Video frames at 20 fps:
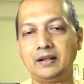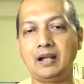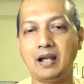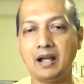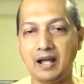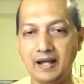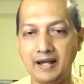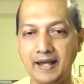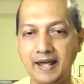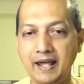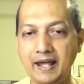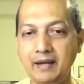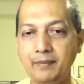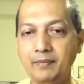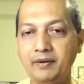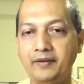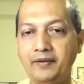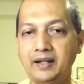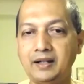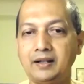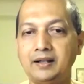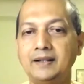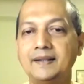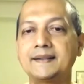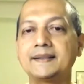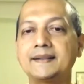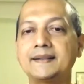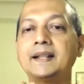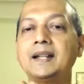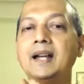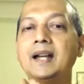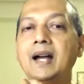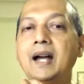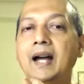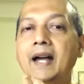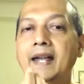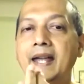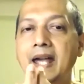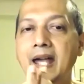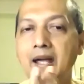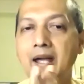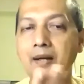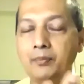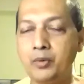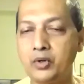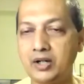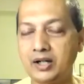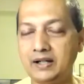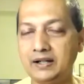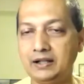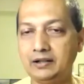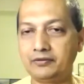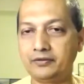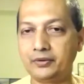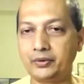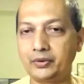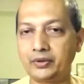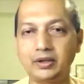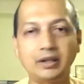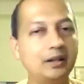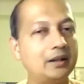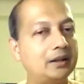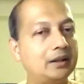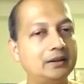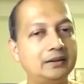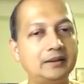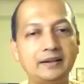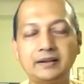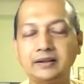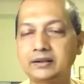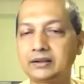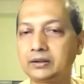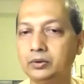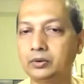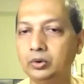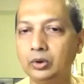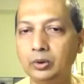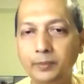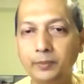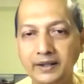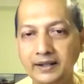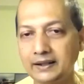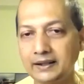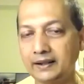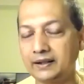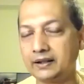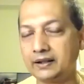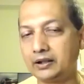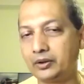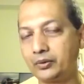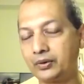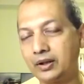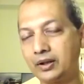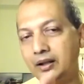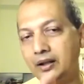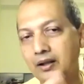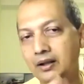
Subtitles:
I am awareness. I am shining forth. This nobody can doubt.